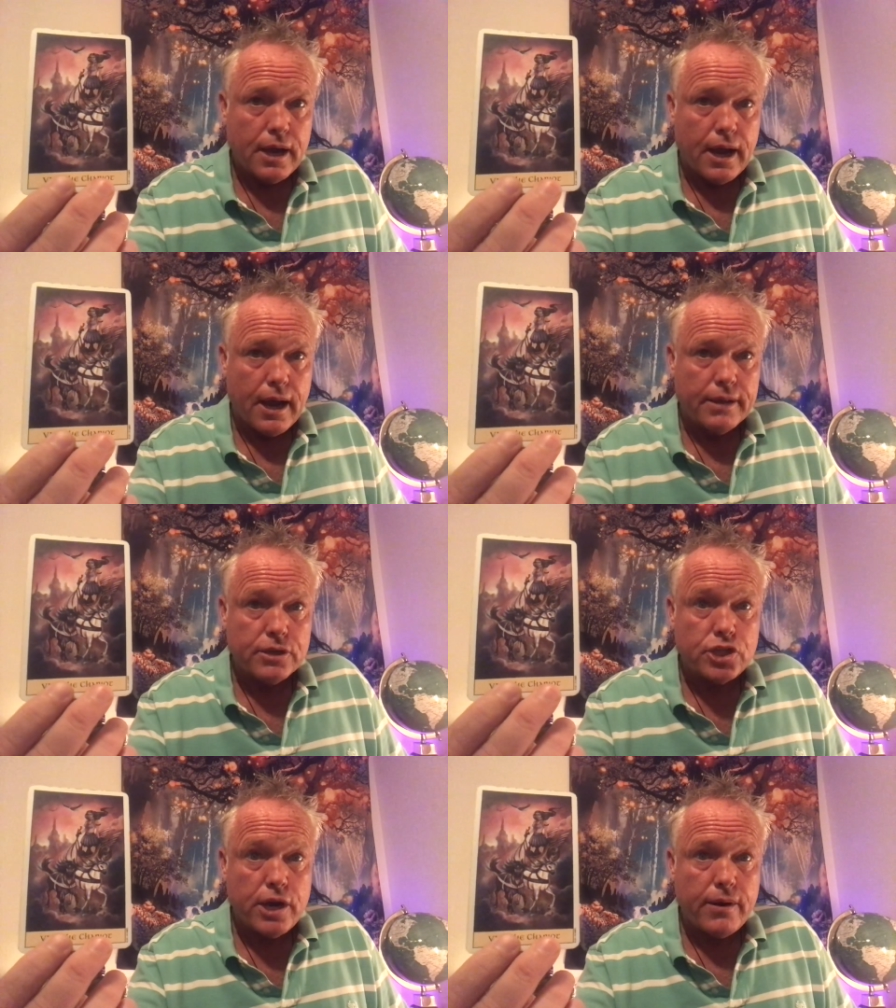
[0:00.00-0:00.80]
Uh,
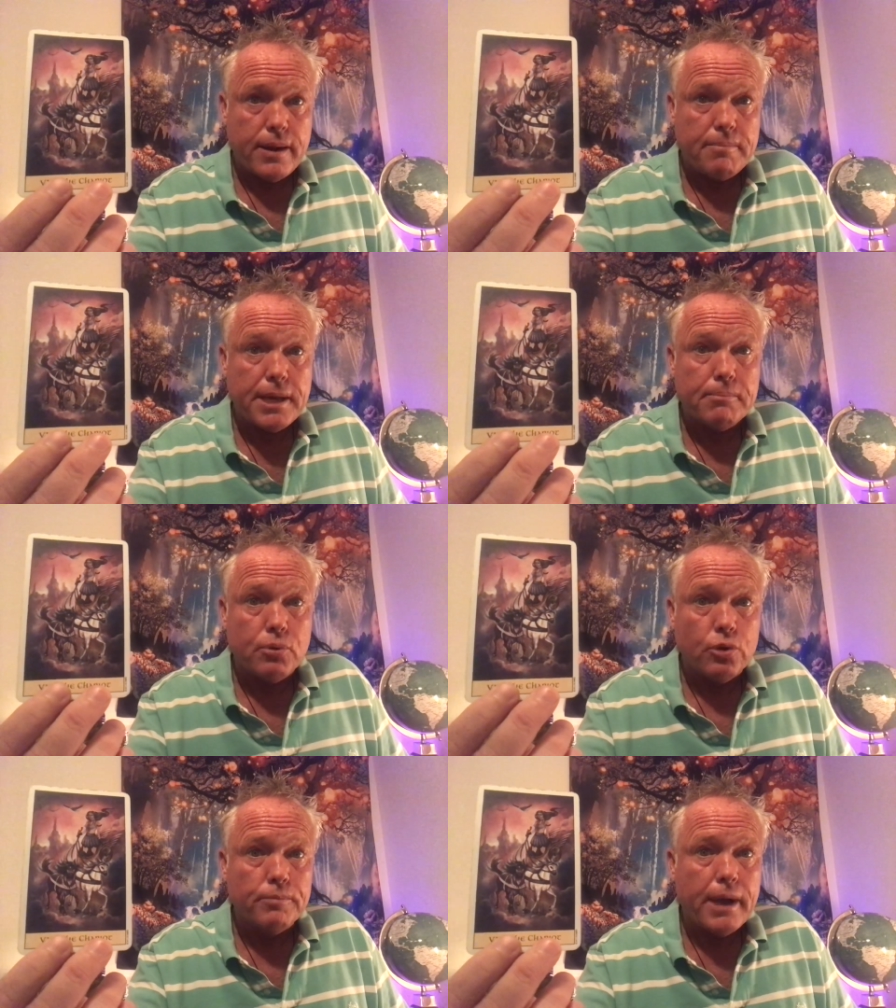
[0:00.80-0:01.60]
the chariot being
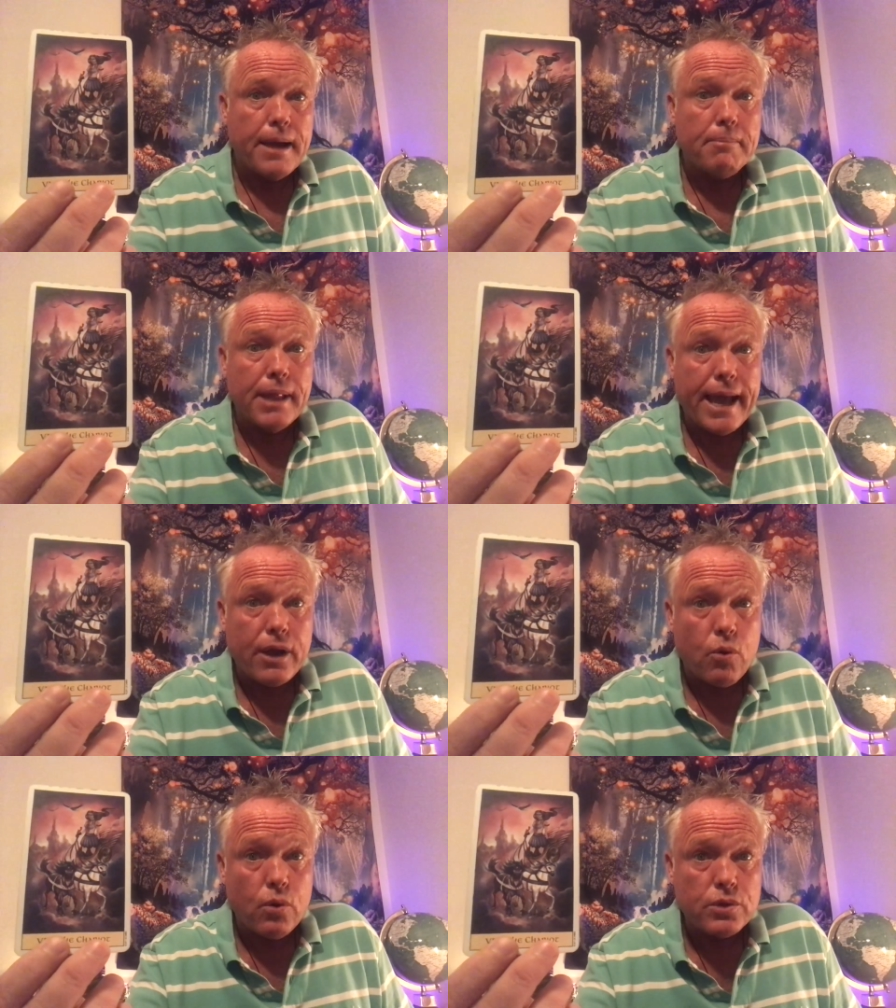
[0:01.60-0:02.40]
pulled by a
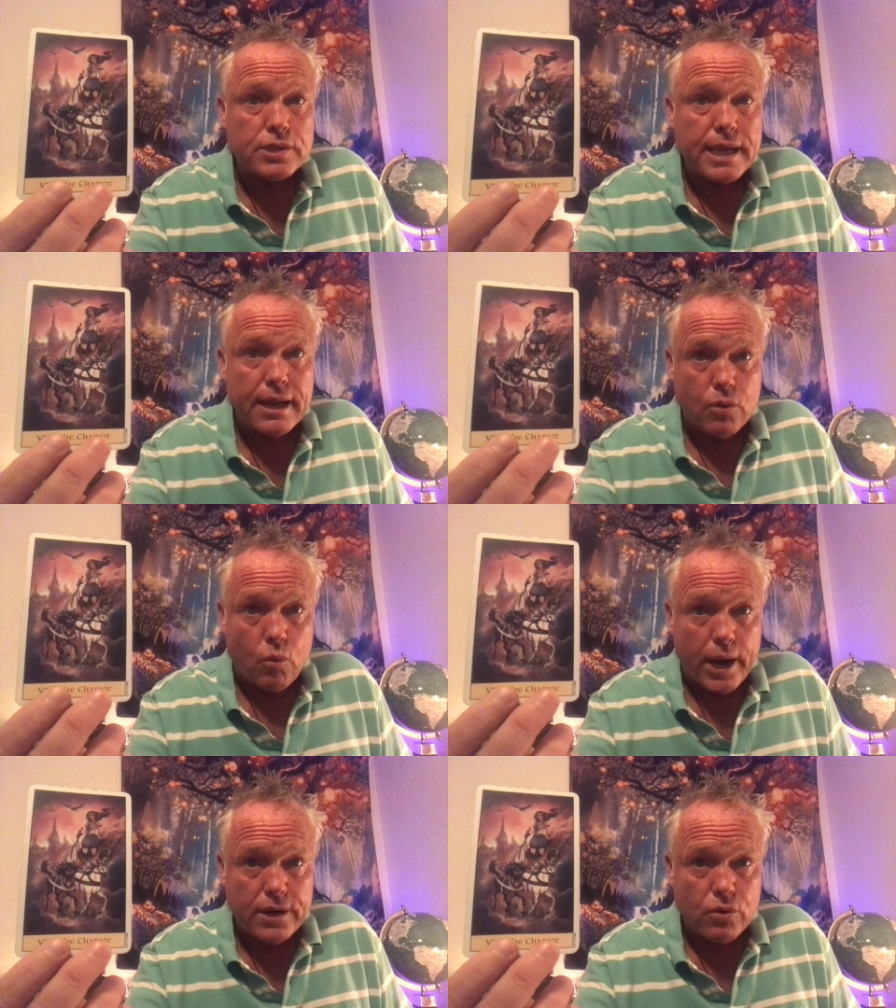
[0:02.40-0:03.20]
black horse and a
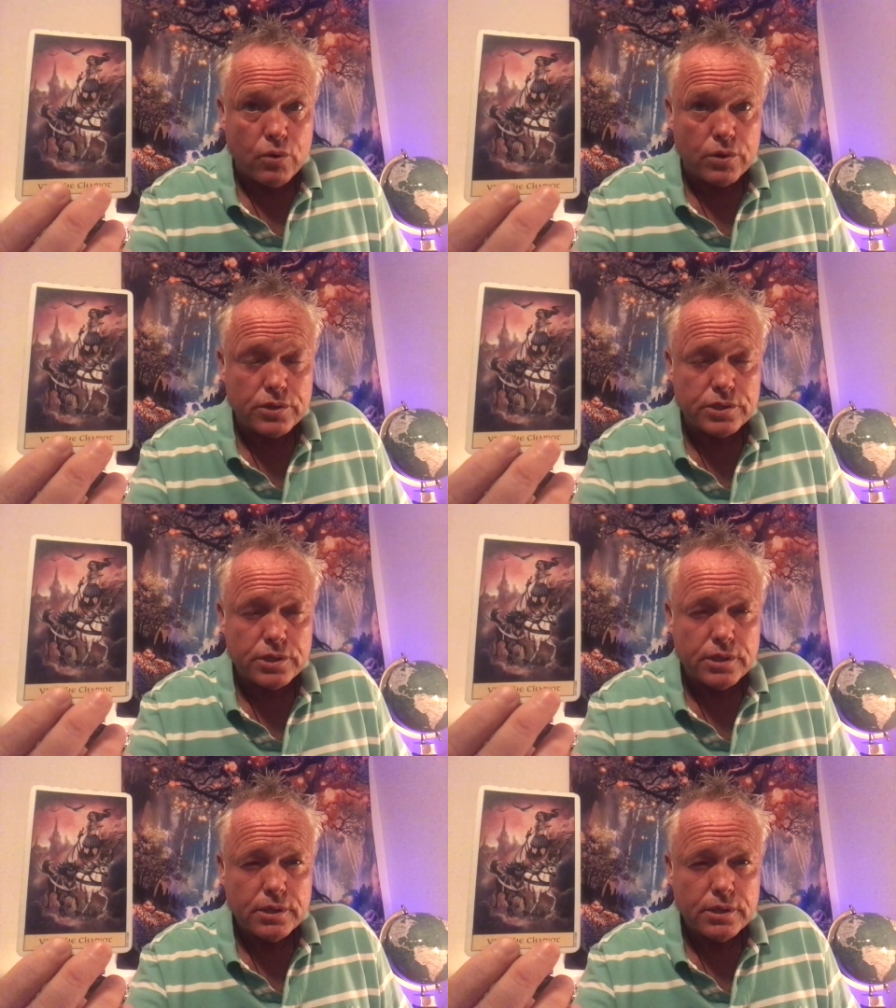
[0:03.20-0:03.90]
white horse.